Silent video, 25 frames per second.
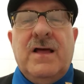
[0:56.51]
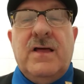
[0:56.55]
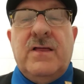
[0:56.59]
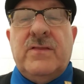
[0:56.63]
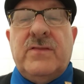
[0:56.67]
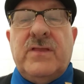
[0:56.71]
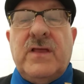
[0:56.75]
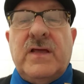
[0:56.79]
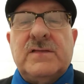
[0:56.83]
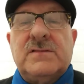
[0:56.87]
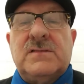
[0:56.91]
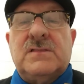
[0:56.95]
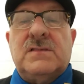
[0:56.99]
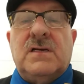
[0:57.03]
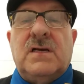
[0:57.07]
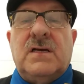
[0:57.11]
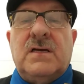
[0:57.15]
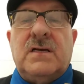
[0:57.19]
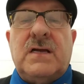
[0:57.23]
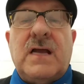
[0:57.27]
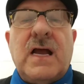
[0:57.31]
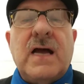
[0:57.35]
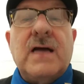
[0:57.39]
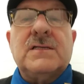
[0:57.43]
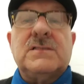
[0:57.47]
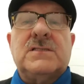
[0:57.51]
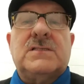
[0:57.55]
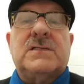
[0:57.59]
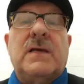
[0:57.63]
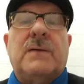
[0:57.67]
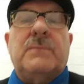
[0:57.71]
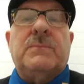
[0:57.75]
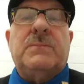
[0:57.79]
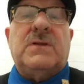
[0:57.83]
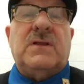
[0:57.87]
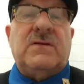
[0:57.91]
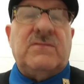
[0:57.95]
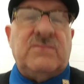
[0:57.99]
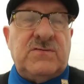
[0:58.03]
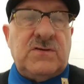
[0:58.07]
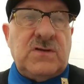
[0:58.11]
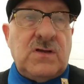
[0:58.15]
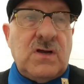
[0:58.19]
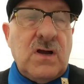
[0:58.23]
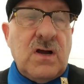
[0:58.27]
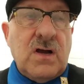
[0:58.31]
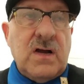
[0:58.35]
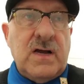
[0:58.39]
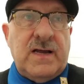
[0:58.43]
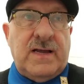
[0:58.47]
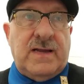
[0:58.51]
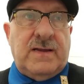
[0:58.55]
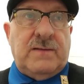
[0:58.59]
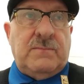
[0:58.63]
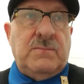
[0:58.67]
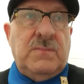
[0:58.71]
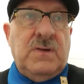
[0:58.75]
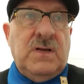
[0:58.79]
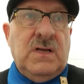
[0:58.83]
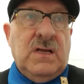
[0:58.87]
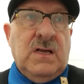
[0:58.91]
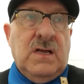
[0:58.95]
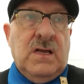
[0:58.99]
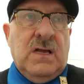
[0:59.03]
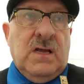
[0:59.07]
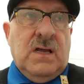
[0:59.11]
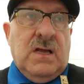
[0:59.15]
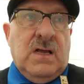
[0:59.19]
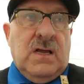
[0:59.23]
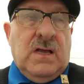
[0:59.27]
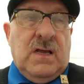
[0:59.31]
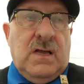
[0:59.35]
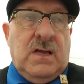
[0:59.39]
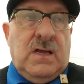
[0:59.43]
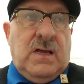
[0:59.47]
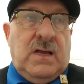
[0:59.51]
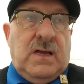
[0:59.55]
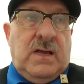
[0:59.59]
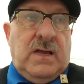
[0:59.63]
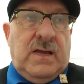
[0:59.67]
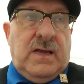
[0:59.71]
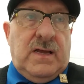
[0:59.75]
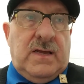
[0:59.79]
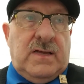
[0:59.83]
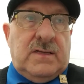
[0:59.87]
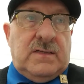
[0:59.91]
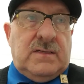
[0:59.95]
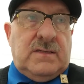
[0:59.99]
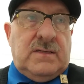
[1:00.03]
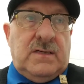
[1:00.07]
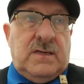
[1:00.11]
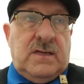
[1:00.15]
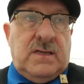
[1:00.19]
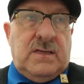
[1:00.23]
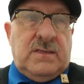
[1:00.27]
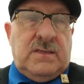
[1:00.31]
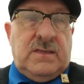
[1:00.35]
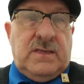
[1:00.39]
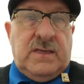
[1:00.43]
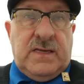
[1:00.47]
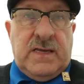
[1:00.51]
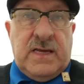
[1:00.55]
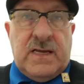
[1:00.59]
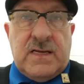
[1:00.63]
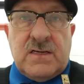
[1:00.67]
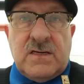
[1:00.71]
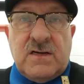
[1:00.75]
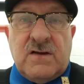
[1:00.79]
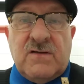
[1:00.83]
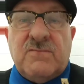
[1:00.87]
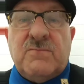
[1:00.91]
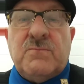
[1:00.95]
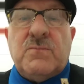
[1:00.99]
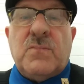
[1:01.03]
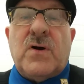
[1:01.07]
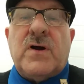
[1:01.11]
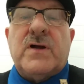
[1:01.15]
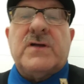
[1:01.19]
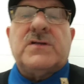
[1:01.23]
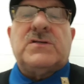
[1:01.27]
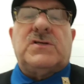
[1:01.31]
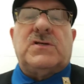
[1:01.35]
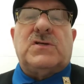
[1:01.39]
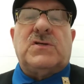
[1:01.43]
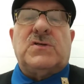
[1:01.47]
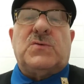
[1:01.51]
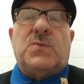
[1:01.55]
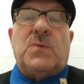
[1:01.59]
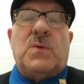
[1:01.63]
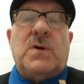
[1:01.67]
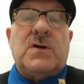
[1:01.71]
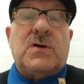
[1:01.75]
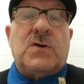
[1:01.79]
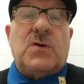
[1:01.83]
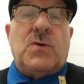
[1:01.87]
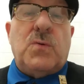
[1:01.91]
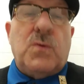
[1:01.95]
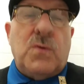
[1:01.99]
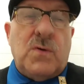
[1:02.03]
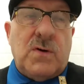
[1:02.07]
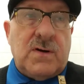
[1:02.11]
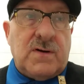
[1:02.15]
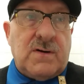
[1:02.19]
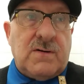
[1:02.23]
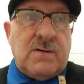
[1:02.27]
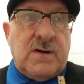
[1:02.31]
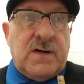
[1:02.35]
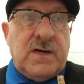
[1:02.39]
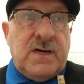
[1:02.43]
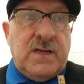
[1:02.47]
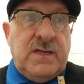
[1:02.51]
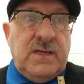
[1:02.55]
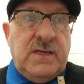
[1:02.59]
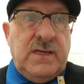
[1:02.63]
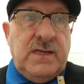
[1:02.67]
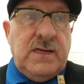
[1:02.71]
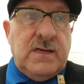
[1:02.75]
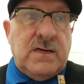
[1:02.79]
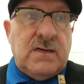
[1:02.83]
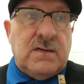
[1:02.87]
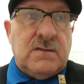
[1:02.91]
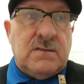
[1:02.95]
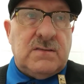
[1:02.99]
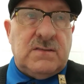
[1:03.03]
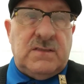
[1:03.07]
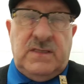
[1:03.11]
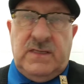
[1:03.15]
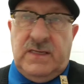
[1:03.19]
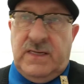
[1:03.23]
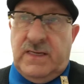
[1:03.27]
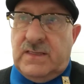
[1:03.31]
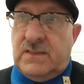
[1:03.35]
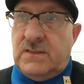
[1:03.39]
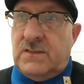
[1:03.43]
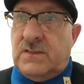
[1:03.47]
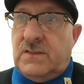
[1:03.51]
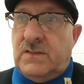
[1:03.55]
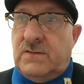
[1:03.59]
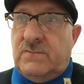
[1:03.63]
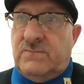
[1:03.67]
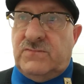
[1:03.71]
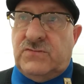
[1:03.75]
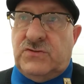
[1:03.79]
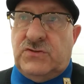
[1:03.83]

That's a concept of time. And the end of March is 1/4 of the year. The end of